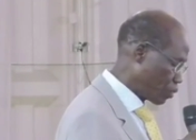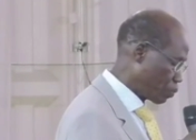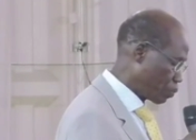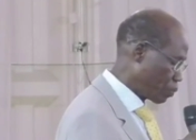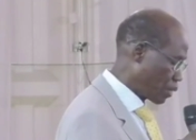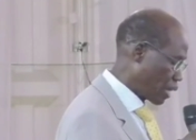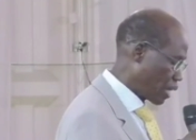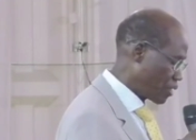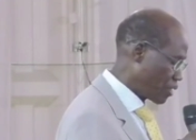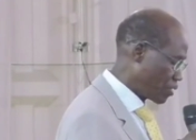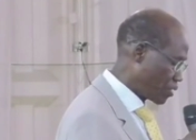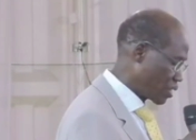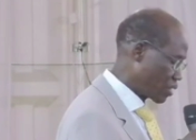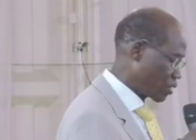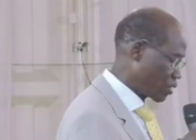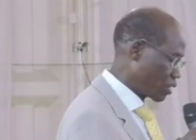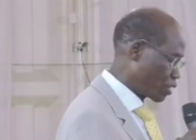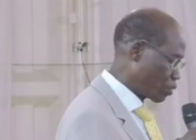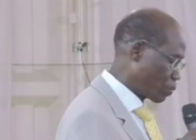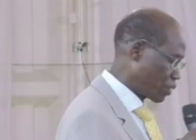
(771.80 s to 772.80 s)
and, six
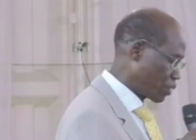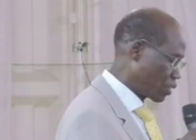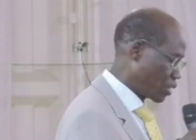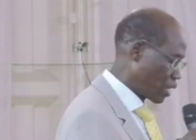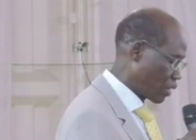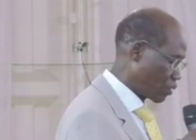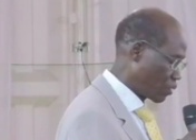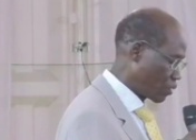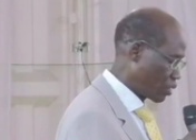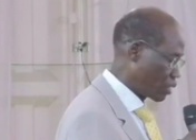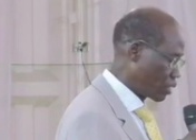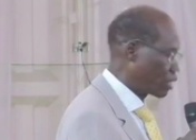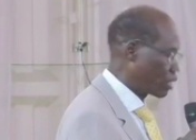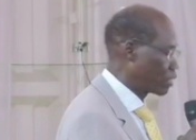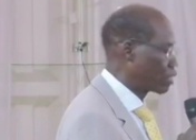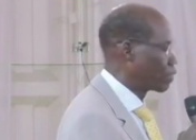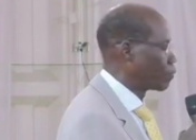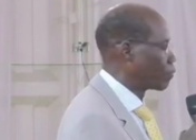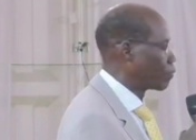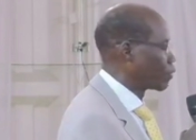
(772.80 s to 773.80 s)
specialized centers
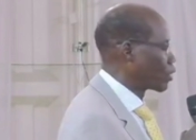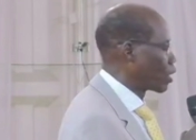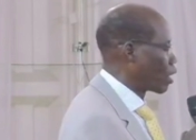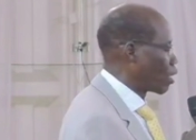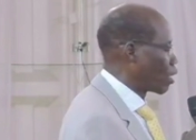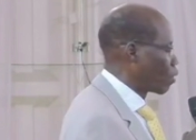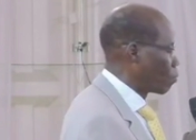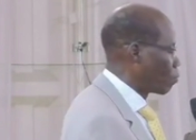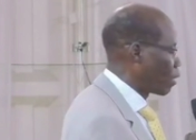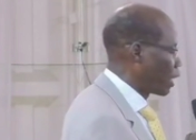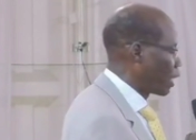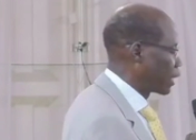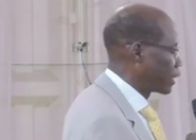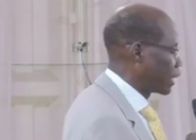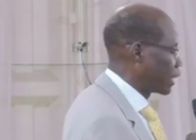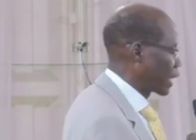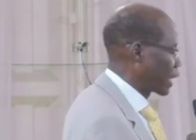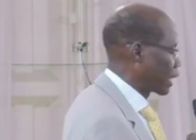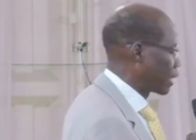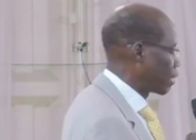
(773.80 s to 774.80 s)
by the
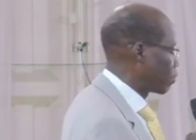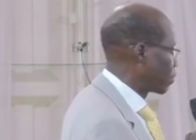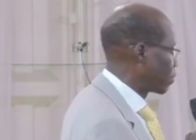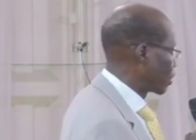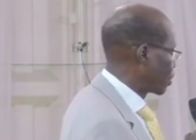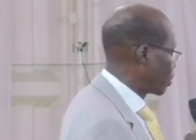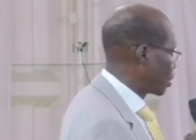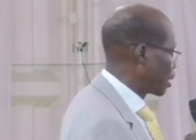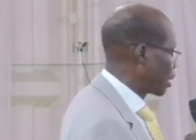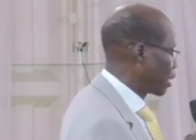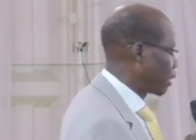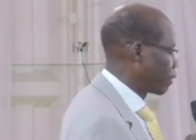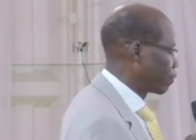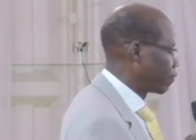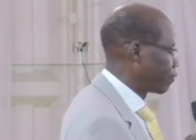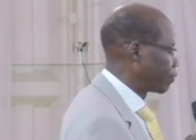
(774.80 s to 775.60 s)
academic year